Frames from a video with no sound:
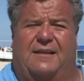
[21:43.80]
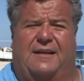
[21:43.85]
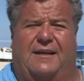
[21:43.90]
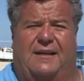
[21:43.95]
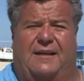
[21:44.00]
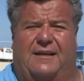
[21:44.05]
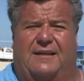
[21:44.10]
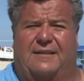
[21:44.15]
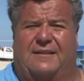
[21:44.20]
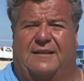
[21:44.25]

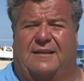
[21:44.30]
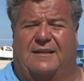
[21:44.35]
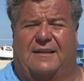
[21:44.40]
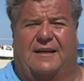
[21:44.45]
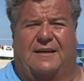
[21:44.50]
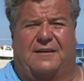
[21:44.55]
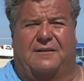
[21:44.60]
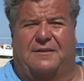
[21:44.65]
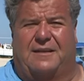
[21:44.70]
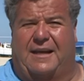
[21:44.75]
And
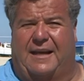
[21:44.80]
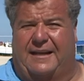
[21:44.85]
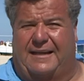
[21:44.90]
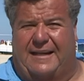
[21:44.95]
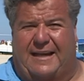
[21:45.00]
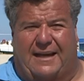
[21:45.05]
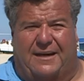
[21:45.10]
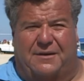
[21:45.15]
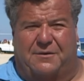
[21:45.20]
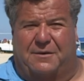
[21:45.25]
I know
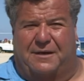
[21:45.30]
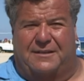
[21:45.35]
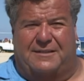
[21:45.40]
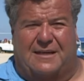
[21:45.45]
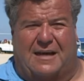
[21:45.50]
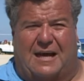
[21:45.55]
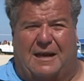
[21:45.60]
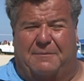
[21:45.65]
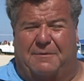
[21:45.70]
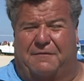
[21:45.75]
Katie had a great
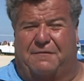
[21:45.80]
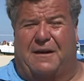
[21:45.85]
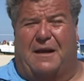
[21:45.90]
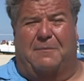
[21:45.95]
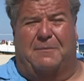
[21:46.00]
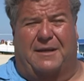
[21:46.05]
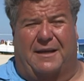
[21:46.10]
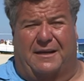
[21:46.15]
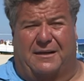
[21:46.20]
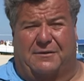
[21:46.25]
time, her
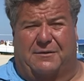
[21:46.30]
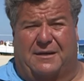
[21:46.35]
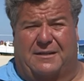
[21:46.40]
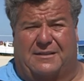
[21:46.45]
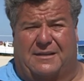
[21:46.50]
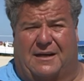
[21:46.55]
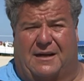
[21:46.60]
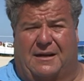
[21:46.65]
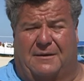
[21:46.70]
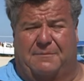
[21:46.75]
family had a great
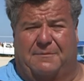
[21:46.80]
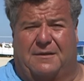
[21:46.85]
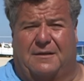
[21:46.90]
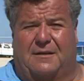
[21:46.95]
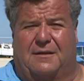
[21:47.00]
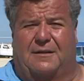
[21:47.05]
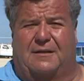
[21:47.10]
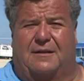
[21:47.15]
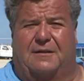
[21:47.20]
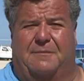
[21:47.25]
time.
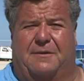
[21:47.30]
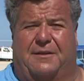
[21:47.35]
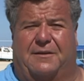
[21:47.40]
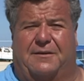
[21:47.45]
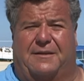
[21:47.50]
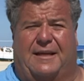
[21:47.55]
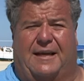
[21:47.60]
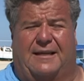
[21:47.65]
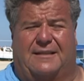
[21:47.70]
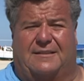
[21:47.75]
Her
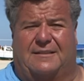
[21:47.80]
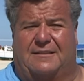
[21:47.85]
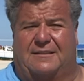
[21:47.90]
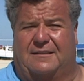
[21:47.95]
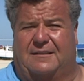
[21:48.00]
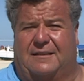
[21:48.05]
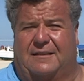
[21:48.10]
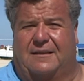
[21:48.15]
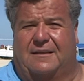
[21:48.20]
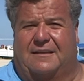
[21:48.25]
mother,
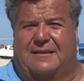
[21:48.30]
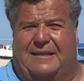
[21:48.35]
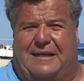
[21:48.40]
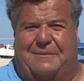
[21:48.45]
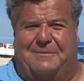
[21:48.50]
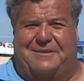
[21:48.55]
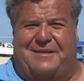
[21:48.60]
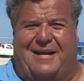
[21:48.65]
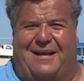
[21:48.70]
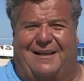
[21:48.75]
Casey,
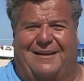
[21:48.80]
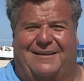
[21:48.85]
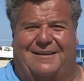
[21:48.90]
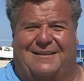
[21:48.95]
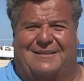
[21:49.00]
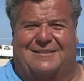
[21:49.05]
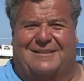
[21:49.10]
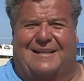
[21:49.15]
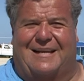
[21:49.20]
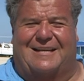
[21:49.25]
keeps telling
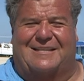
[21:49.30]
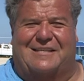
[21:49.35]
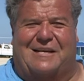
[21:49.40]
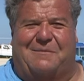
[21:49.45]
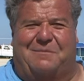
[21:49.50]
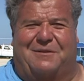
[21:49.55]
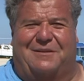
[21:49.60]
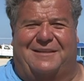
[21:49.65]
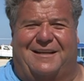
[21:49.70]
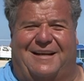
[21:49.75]
us the last
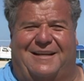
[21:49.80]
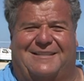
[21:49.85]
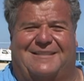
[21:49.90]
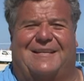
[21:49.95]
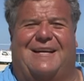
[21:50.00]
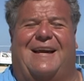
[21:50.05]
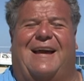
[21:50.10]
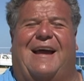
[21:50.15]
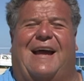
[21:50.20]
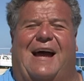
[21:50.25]
couple of days
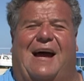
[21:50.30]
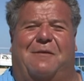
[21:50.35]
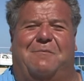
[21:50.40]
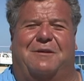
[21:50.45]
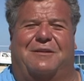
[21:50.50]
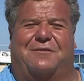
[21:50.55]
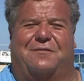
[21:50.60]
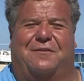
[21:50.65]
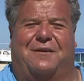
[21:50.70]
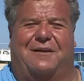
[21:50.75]
how
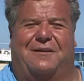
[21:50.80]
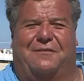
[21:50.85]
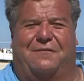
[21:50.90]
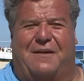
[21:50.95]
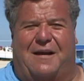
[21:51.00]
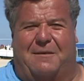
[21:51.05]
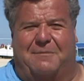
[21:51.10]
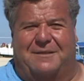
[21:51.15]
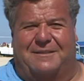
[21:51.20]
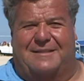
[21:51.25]
much fun her
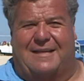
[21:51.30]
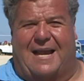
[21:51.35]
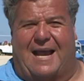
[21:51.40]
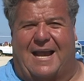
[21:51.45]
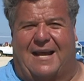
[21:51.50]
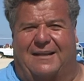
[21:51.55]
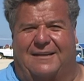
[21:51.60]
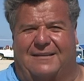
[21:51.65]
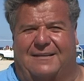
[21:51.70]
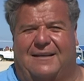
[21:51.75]
family's
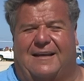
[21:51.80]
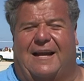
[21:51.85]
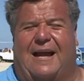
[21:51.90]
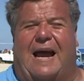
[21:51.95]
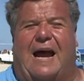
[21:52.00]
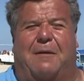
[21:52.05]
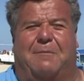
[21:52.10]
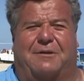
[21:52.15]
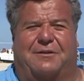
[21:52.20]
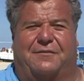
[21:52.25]
had,
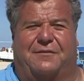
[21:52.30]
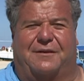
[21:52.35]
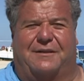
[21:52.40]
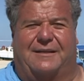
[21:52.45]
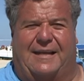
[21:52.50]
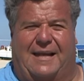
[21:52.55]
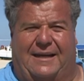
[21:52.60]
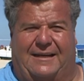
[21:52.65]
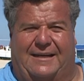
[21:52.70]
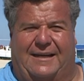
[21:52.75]
how much fun
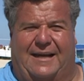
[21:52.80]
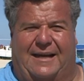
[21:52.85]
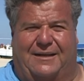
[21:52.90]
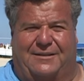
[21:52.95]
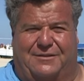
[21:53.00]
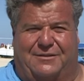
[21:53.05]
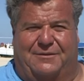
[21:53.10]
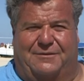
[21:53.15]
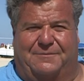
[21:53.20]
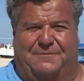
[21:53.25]
Katie
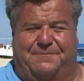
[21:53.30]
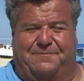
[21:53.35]
had too.